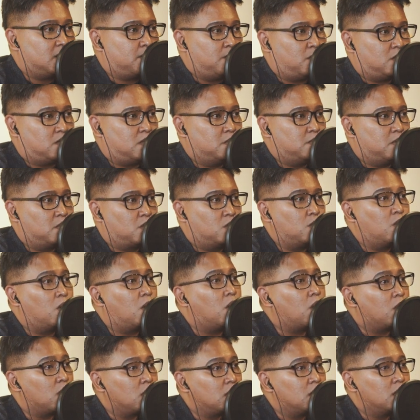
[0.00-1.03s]
as possible to
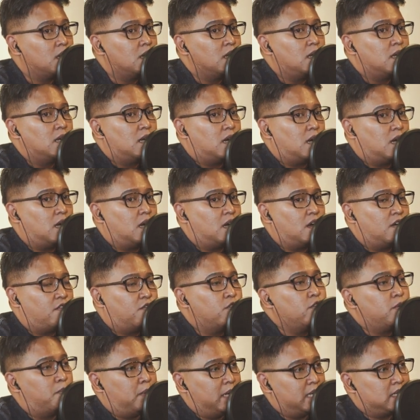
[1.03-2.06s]
all. Uh,
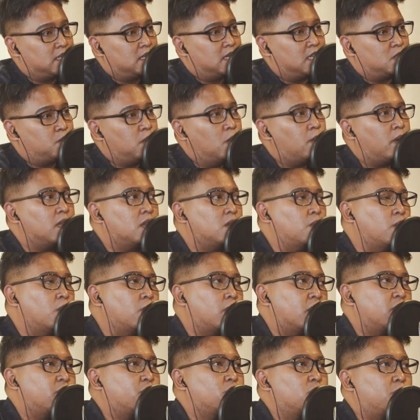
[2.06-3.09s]
food places. We want we
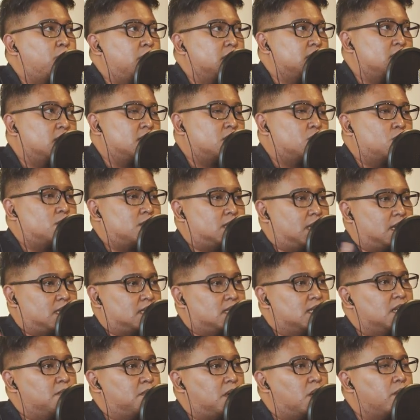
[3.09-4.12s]
want food places to
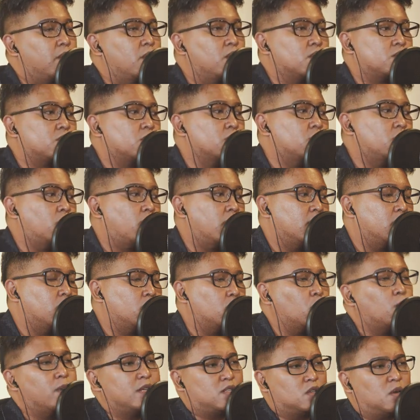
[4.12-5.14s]
succeed, but we also don't want you
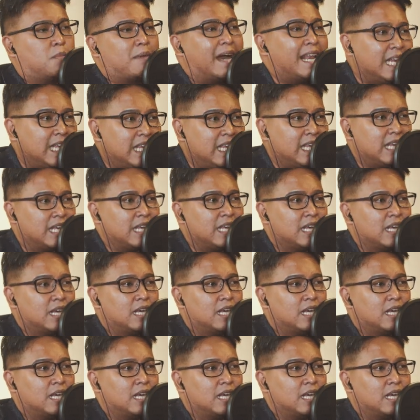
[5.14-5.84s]
to waste your money,